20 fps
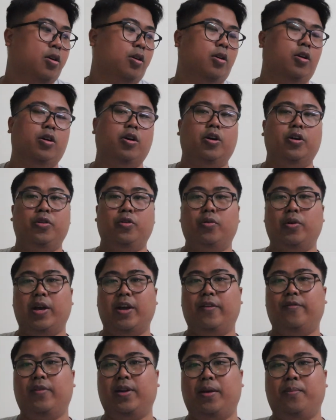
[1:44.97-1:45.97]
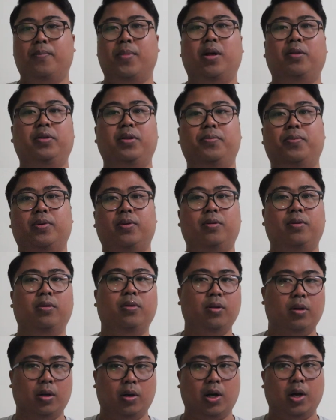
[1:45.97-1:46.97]
or you have like
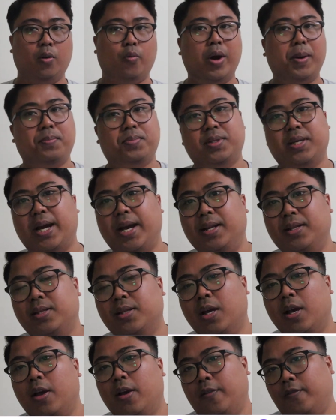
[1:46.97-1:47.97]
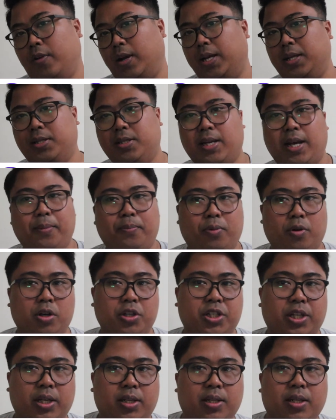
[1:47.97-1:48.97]
multiple websites or like side
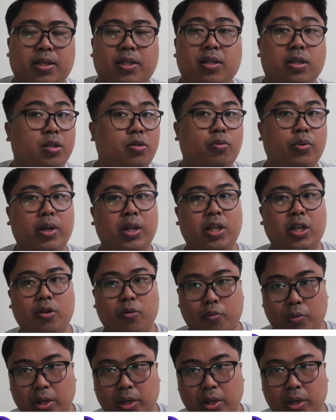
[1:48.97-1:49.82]
projects, I think it's really,